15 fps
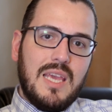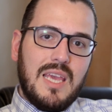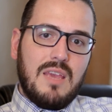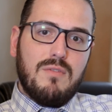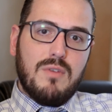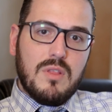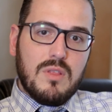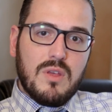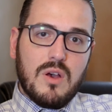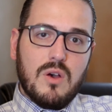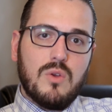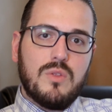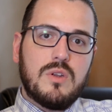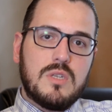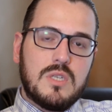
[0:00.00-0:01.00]
even
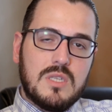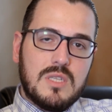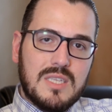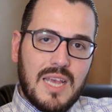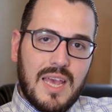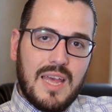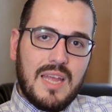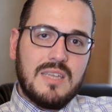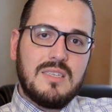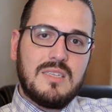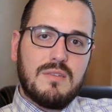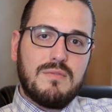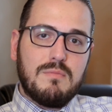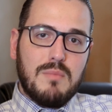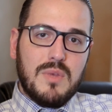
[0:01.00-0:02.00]
though there's tens
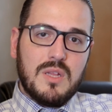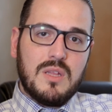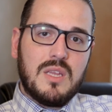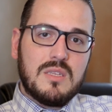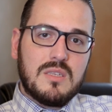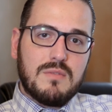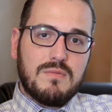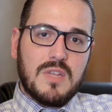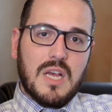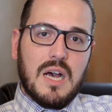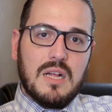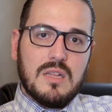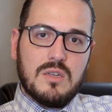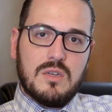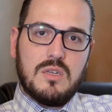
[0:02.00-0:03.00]
of millions of
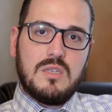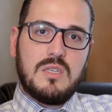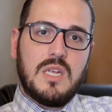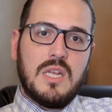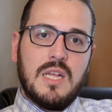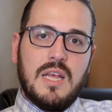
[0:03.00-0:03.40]
dollars